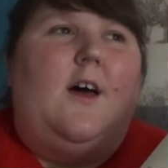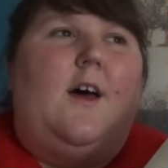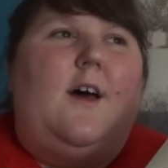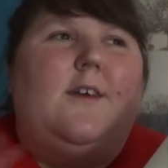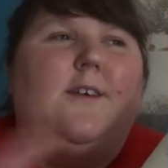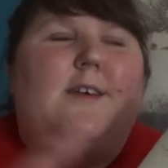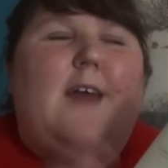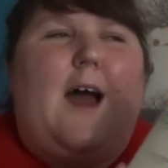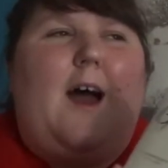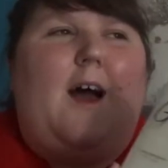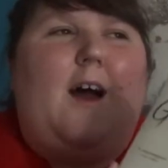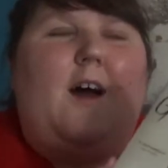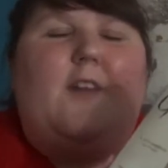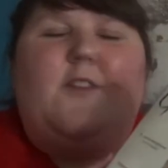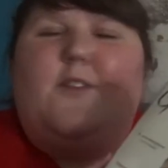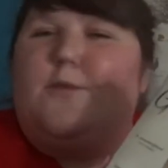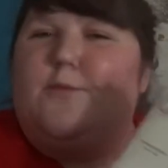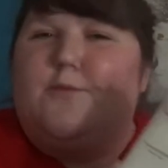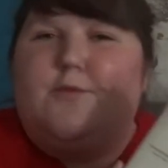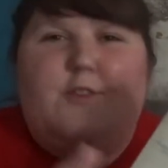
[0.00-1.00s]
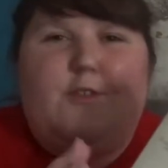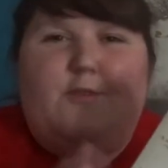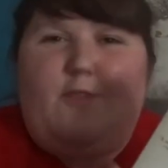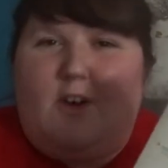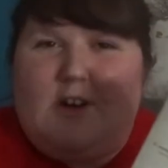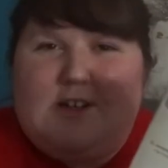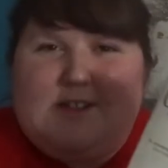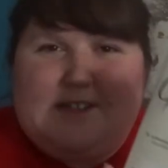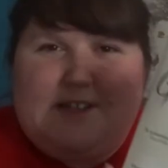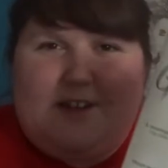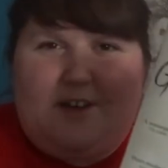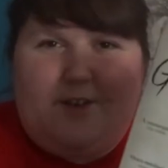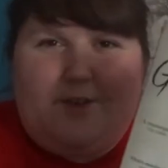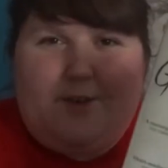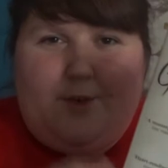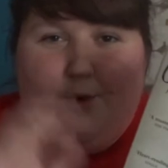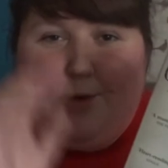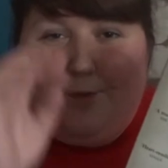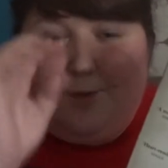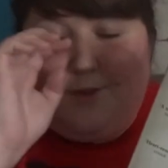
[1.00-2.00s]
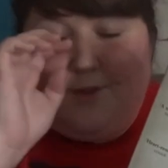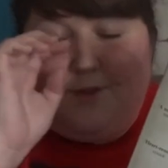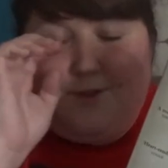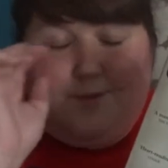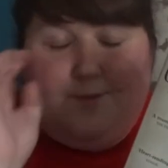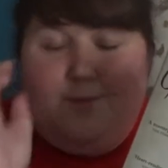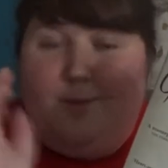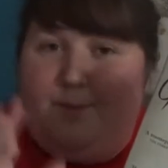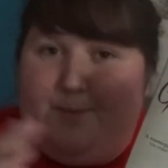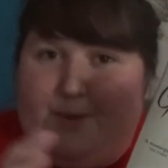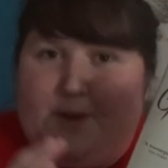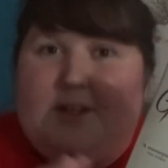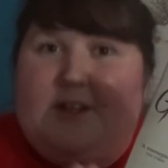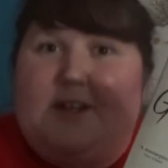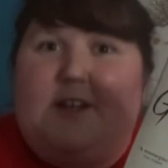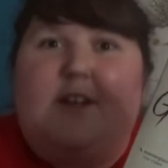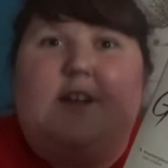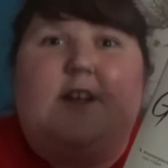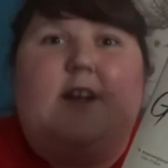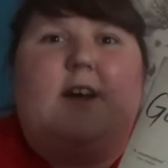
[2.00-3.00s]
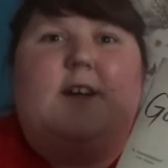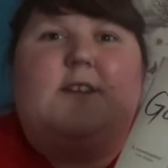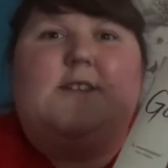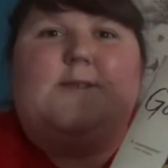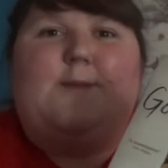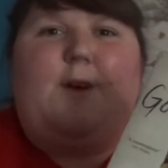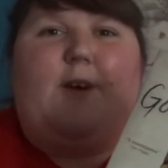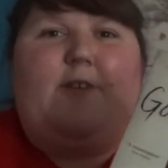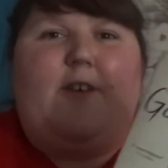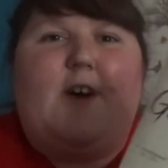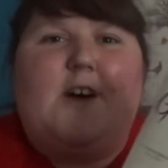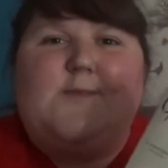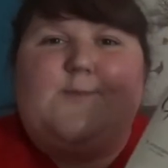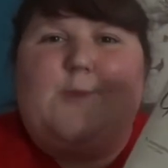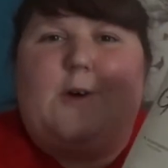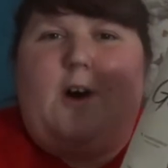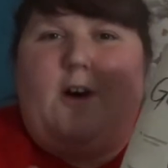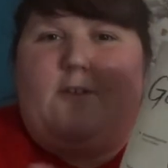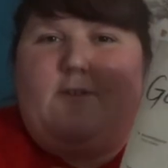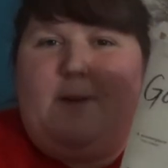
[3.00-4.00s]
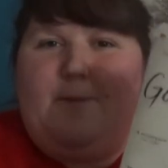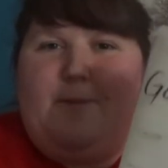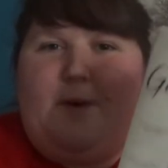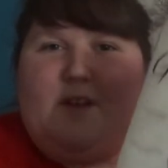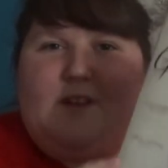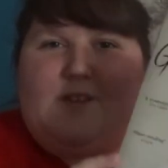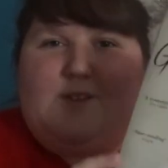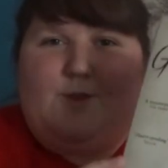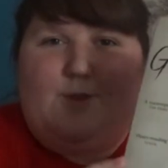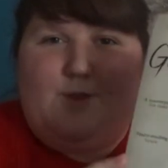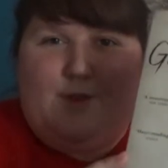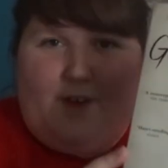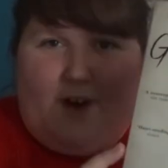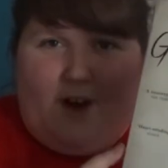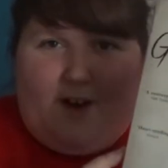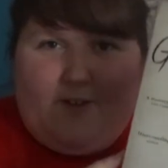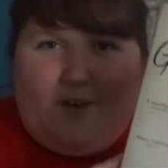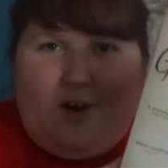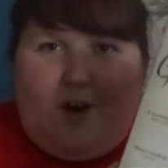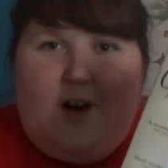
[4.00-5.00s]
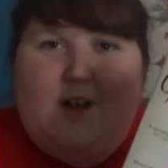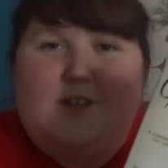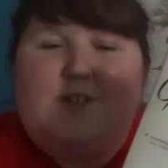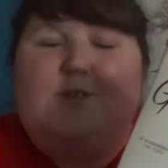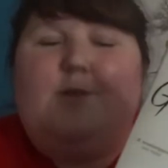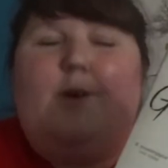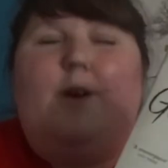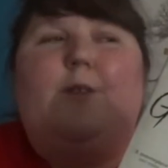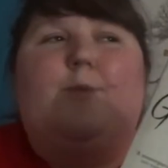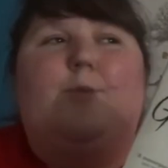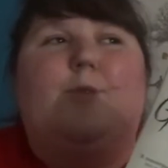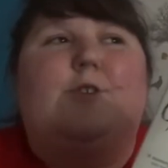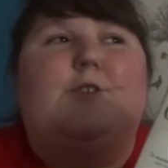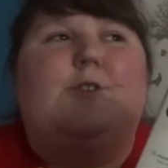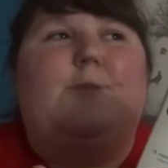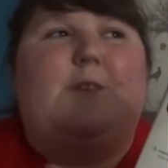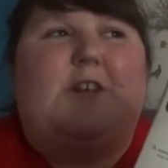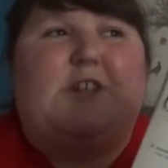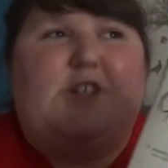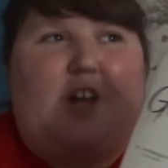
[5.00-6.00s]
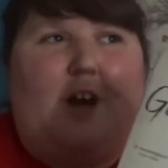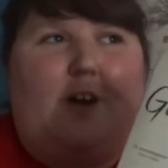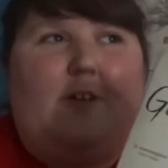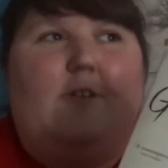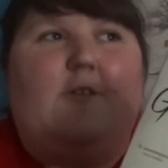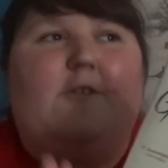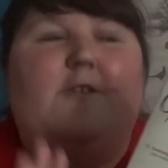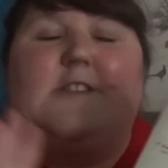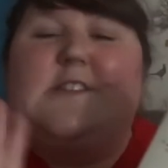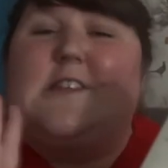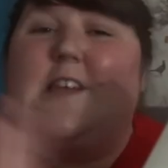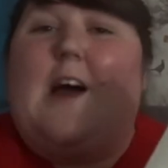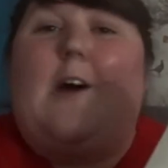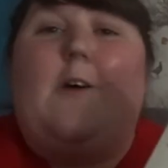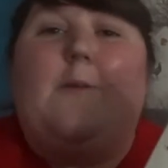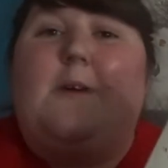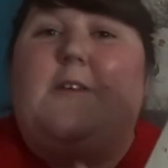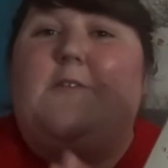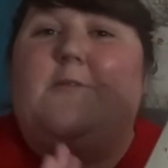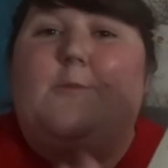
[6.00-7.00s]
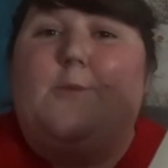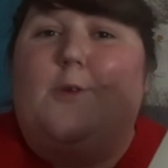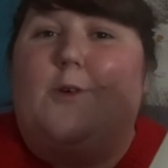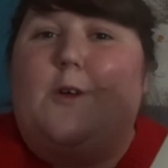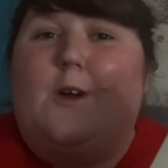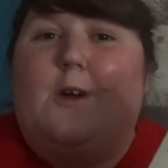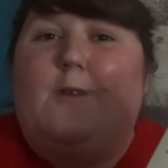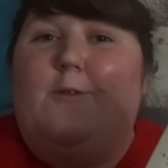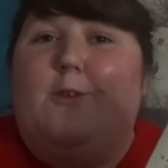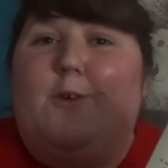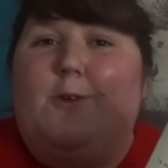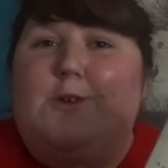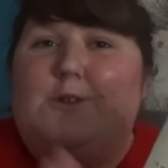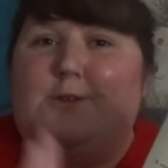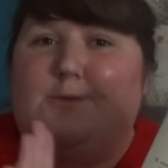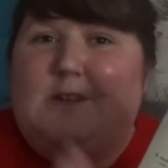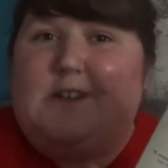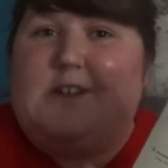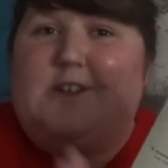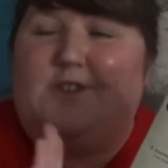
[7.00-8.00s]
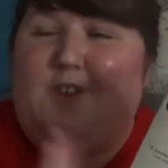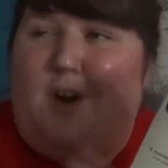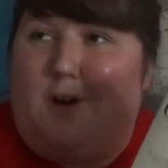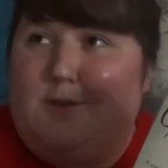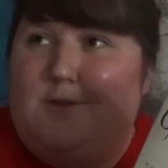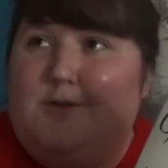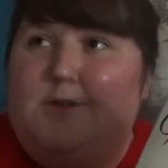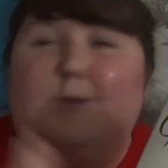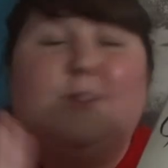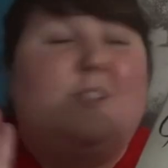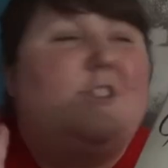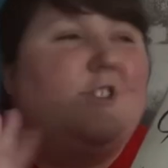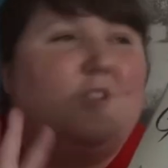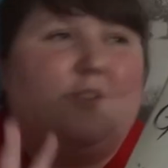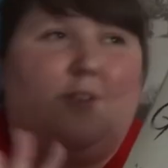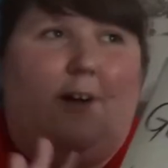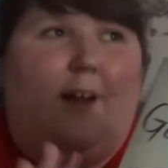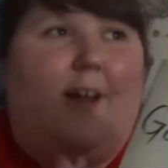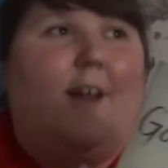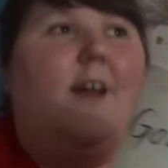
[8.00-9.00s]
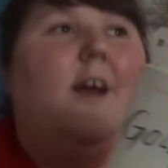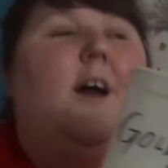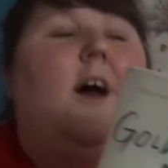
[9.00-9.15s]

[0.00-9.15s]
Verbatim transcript: yeah, the, the writing I thought was brilliant. It's my first book I've read by this author. I've got her two other books on my shelf, so now I'm even more looking forward to reading those, which is great.